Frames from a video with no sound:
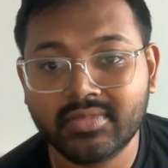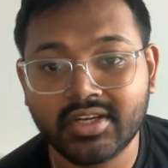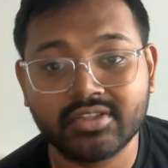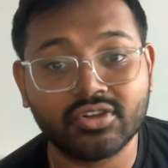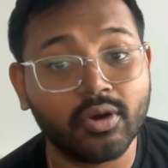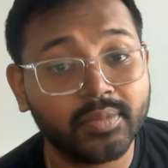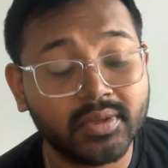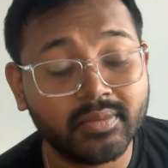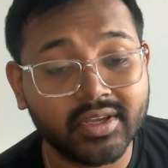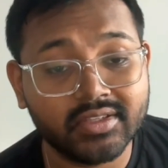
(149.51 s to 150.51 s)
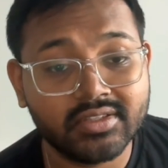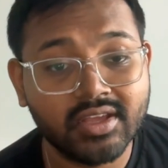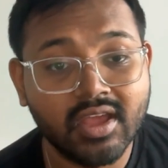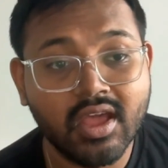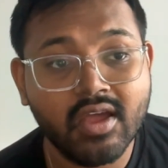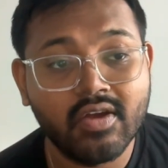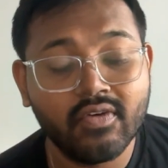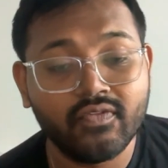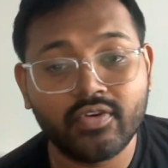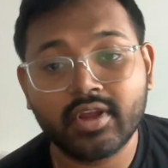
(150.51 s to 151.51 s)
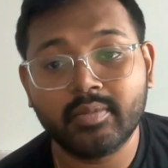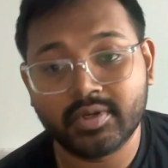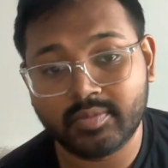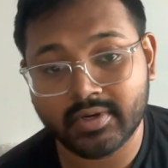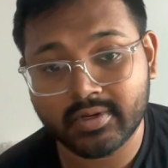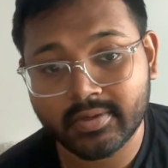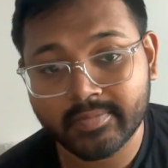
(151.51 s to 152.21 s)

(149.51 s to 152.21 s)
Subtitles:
that is optimized for commitment.